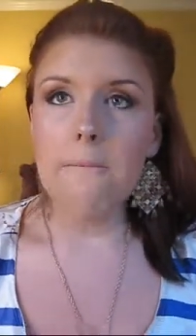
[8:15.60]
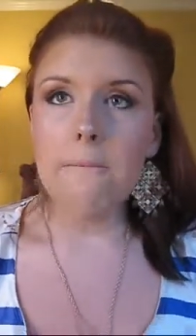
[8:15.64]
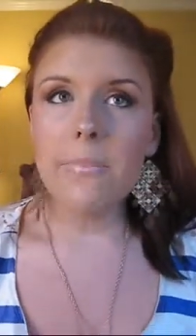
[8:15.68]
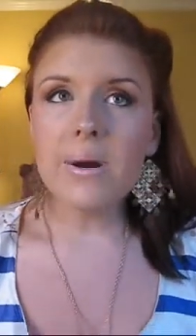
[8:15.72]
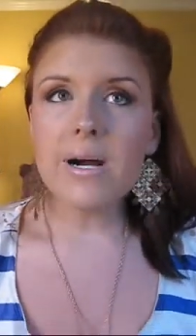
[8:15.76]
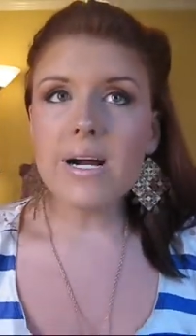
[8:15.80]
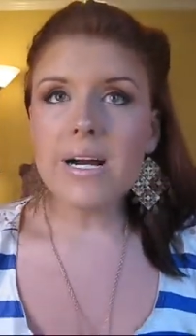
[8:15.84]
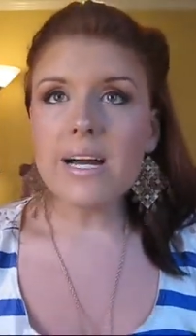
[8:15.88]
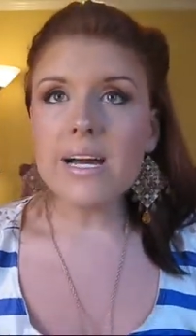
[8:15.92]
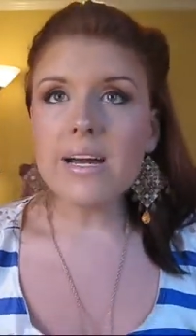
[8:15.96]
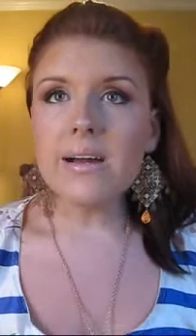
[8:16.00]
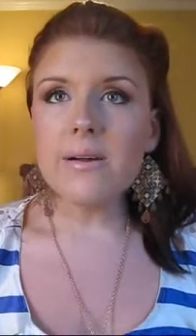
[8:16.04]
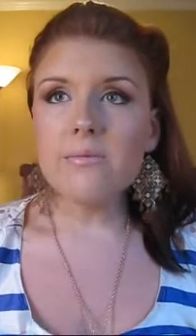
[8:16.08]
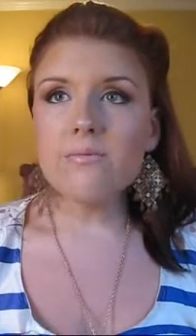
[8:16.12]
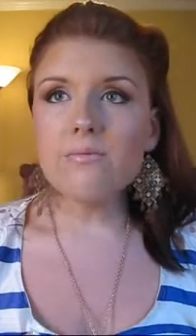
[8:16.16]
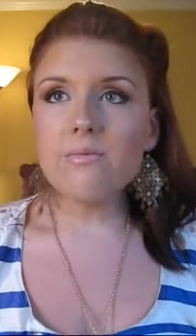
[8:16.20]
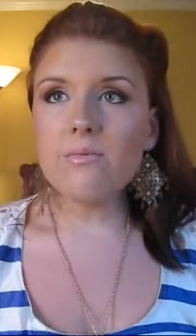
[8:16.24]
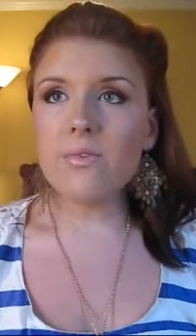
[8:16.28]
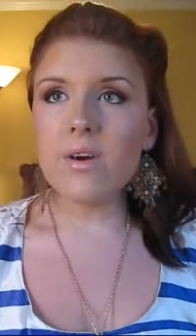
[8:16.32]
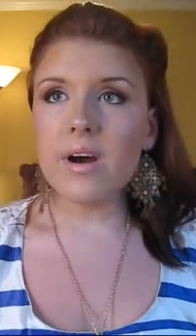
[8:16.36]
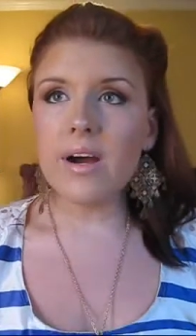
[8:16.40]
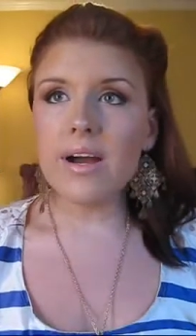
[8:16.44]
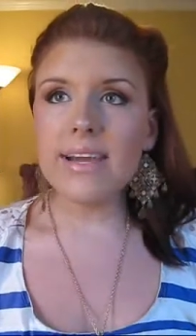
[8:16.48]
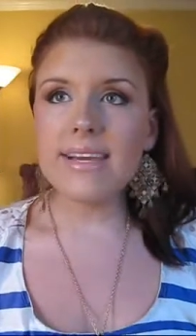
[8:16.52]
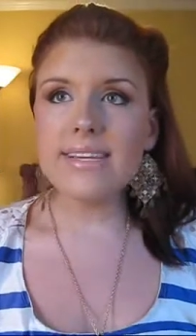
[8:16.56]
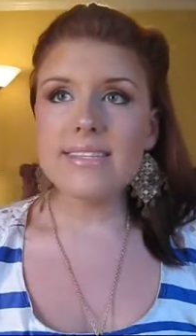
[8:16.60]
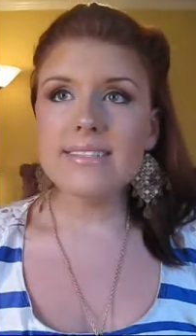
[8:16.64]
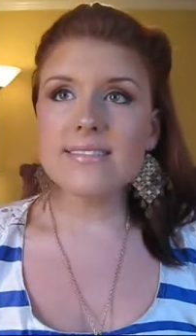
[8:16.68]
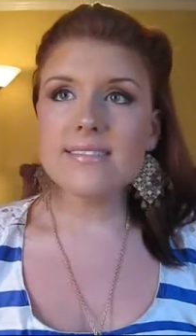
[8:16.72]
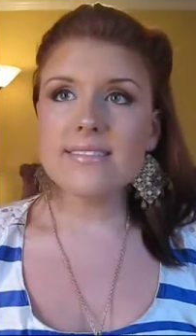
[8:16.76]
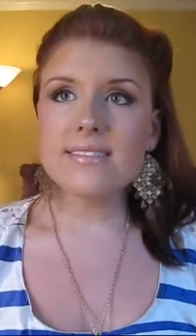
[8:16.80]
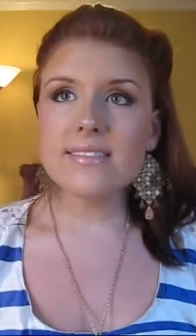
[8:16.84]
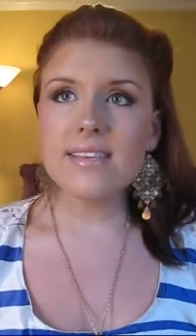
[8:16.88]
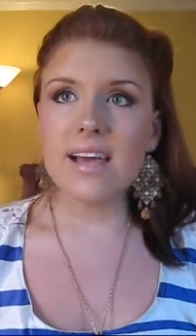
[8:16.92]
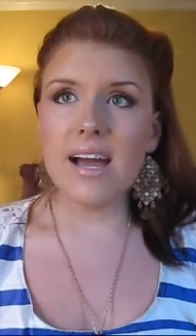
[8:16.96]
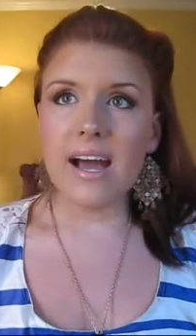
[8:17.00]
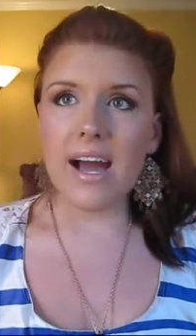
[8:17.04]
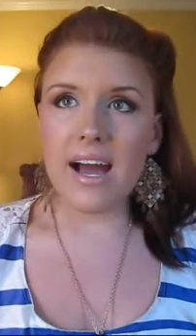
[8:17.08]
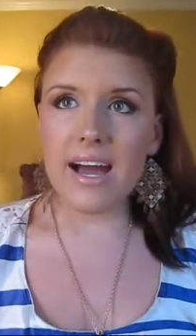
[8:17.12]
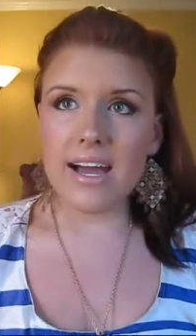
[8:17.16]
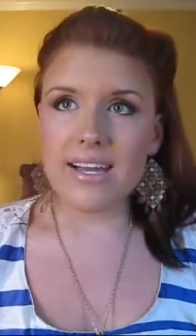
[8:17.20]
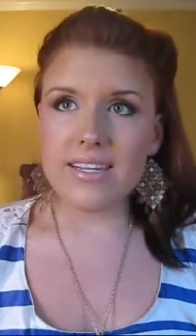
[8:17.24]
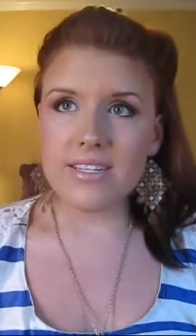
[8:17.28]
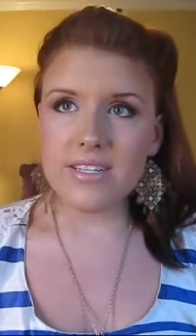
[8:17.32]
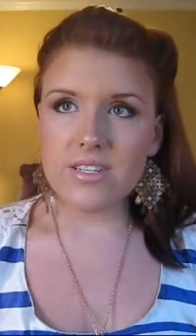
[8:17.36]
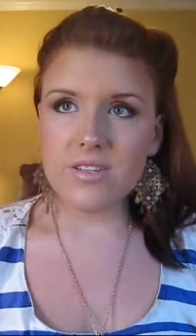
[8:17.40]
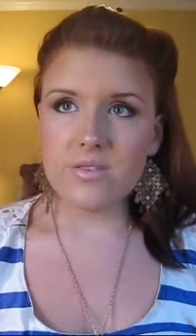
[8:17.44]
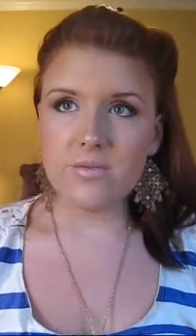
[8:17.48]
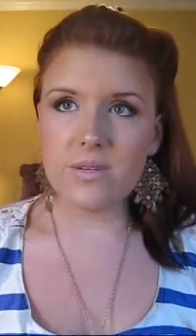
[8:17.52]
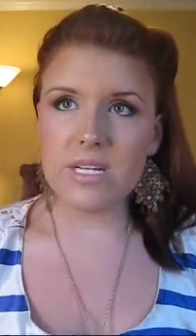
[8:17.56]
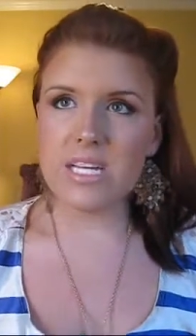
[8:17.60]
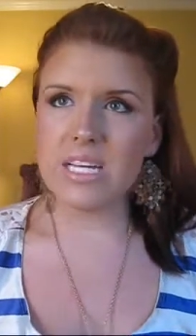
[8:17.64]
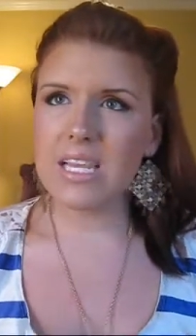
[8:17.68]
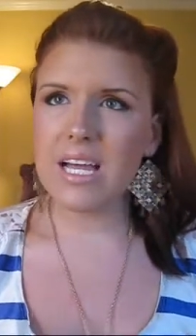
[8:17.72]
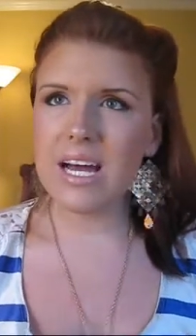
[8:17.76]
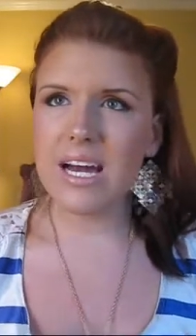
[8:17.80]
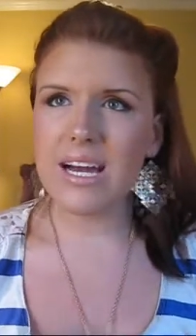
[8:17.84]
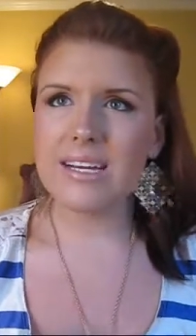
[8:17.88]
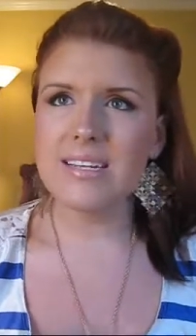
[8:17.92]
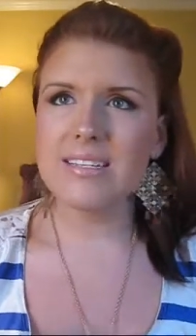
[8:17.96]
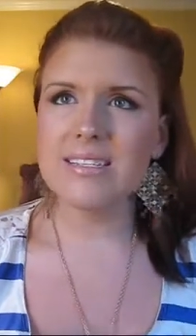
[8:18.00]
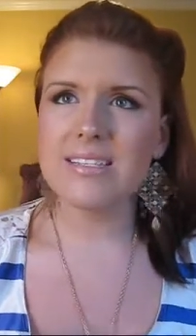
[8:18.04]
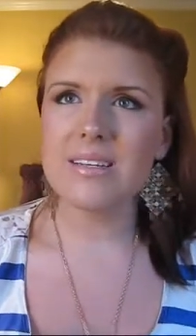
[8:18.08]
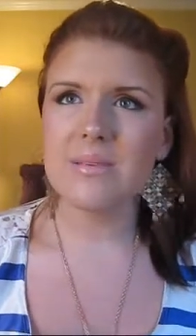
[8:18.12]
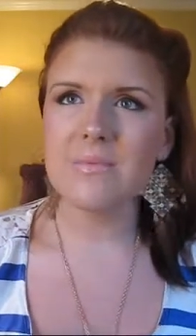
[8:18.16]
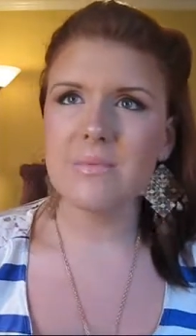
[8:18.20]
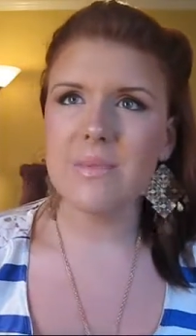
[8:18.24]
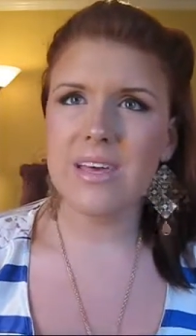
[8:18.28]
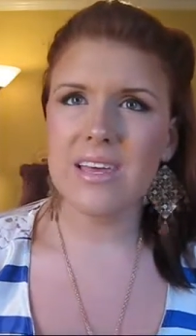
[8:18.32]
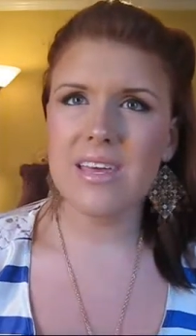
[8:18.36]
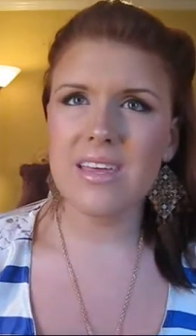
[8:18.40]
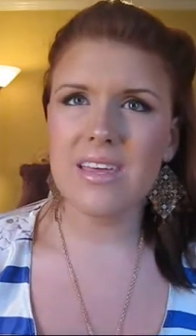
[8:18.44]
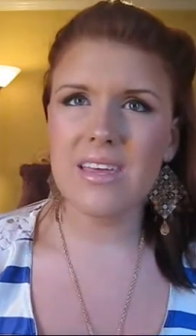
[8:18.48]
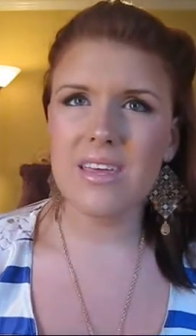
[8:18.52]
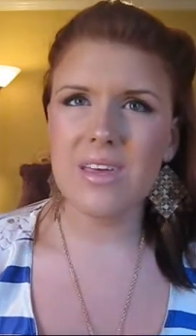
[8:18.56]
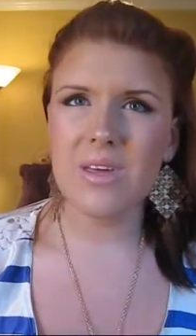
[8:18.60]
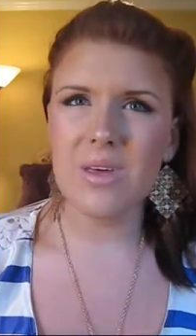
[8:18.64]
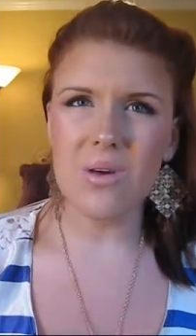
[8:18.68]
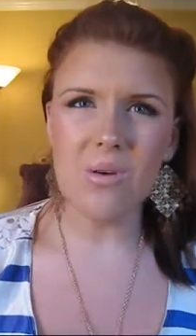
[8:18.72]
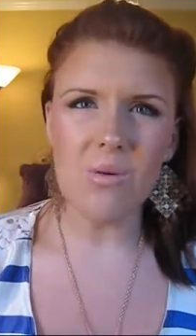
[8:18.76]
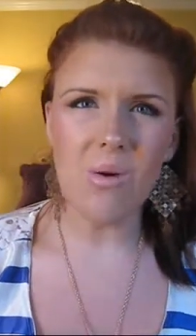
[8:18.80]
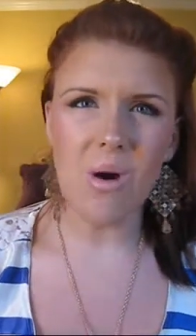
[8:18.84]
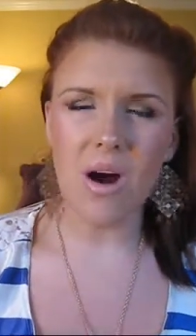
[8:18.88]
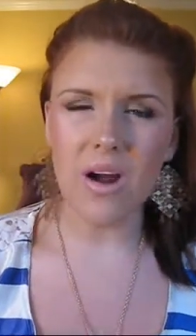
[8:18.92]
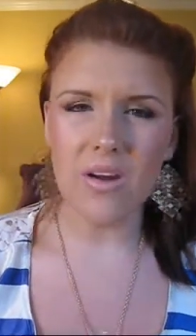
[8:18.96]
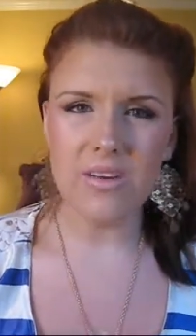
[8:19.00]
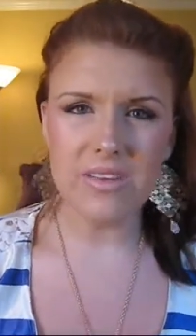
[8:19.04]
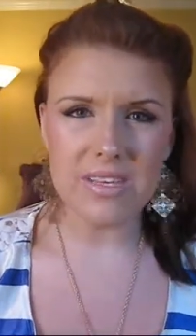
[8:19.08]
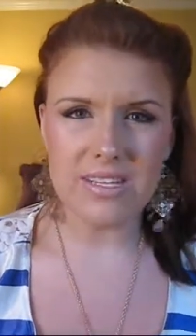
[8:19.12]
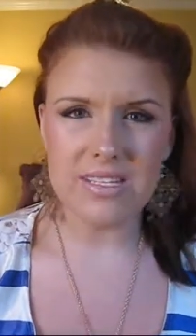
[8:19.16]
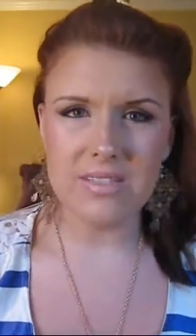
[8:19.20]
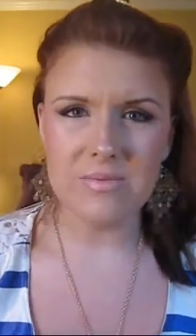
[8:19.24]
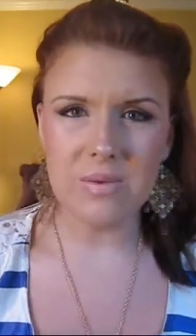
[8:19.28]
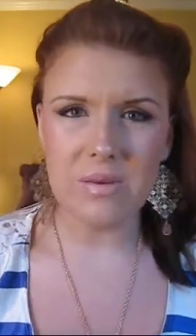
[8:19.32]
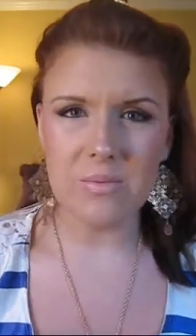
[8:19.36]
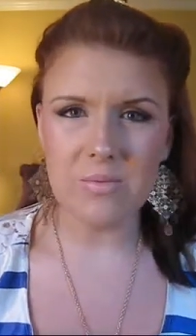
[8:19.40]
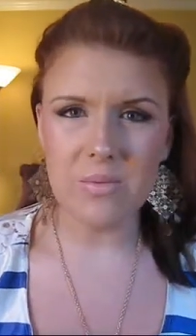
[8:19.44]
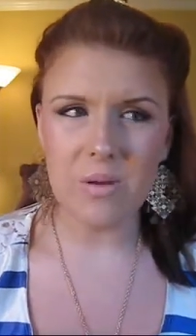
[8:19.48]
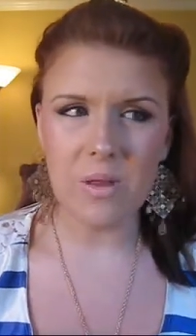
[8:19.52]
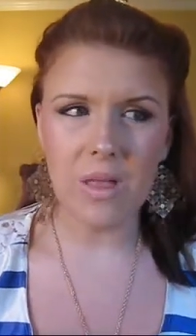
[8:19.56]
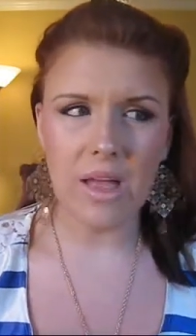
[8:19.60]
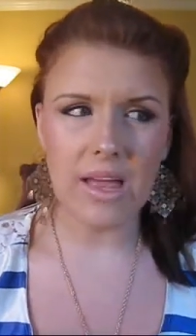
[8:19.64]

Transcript: But once I just realized, I'm like, who are these people?